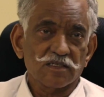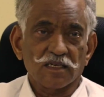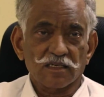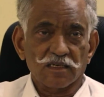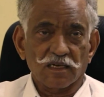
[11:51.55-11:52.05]

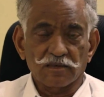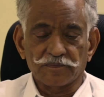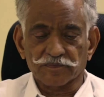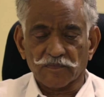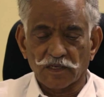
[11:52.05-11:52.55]
that?
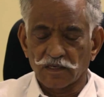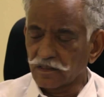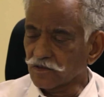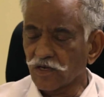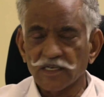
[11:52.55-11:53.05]

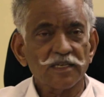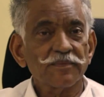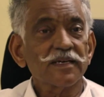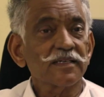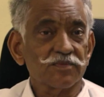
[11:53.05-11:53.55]
Quality
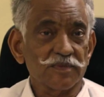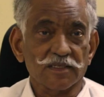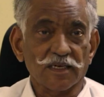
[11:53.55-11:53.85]
management.